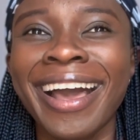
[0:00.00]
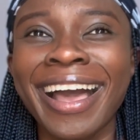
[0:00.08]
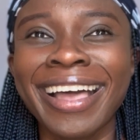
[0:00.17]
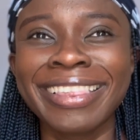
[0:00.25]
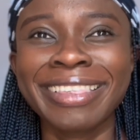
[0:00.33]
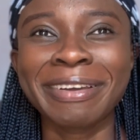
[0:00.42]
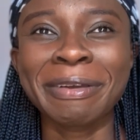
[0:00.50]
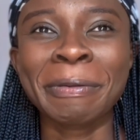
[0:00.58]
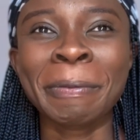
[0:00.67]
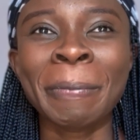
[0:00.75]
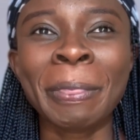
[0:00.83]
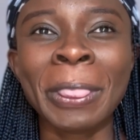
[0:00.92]
and
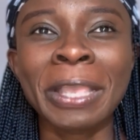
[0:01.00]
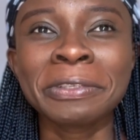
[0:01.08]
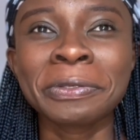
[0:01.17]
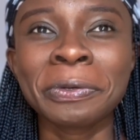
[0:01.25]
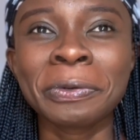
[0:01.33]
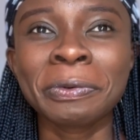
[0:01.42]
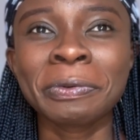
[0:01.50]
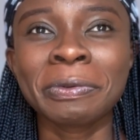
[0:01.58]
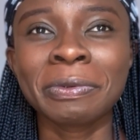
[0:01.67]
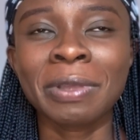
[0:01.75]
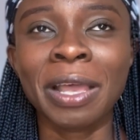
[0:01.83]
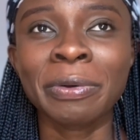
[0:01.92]
um, so
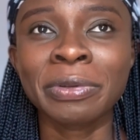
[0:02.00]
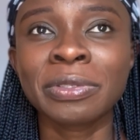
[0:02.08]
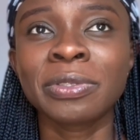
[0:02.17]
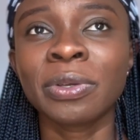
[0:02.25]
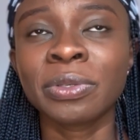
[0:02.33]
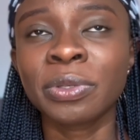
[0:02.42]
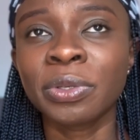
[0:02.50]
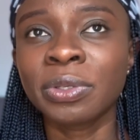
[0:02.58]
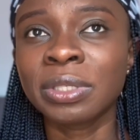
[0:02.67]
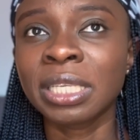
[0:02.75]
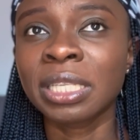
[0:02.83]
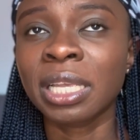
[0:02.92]
I was also
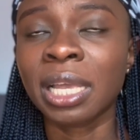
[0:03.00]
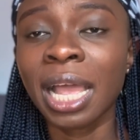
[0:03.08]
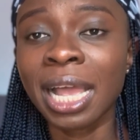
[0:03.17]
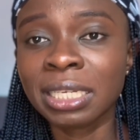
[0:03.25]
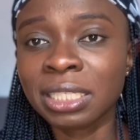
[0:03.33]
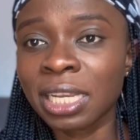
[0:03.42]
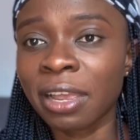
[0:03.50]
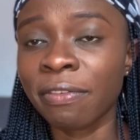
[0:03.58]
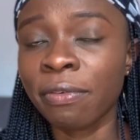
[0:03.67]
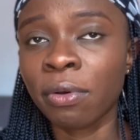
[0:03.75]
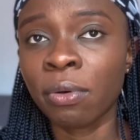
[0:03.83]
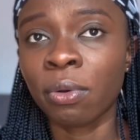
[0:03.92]
using the Archer
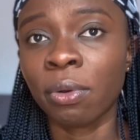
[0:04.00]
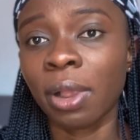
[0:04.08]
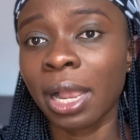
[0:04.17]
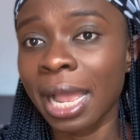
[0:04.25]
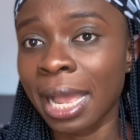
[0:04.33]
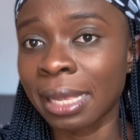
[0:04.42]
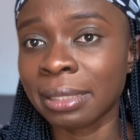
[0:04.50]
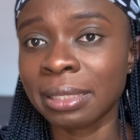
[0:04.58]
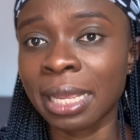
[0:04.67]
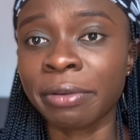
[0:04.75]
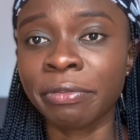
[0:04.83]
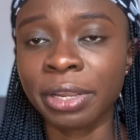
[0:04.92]
for CATs
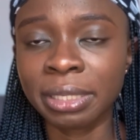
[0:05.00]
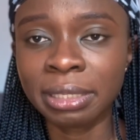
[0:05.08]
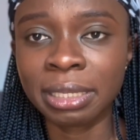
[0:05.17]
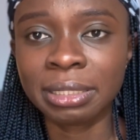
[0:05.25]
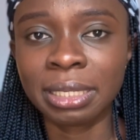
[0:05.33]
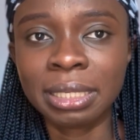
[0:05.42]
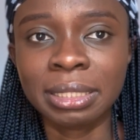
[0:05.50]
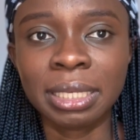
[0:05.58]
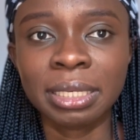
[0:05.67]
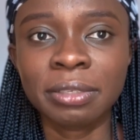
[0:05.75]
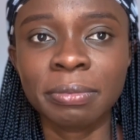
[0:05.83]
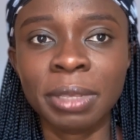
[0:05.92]
and readiness
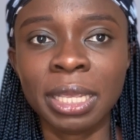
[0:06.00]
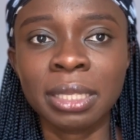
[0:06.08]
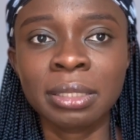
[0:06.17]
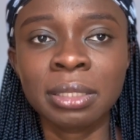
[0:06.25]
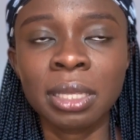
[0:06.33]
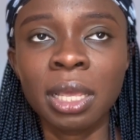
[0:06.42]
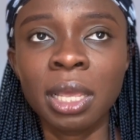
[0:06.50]
assessments,